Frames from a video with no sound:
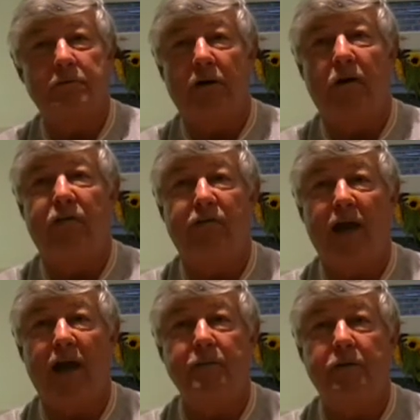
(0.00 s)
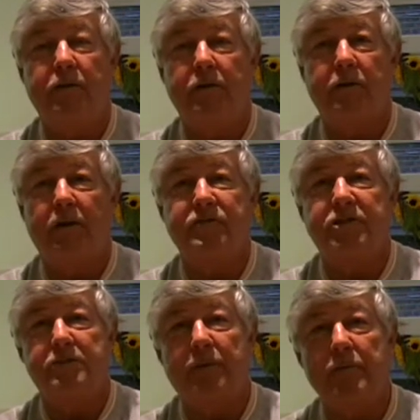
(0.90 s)
half lap, you have
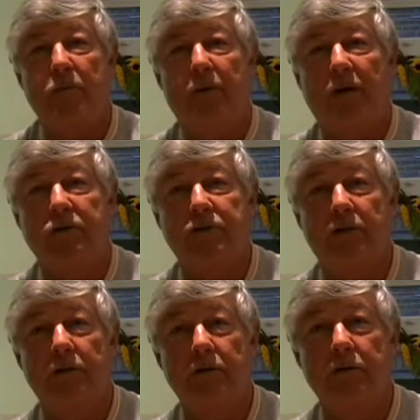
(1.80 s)
6 people past you.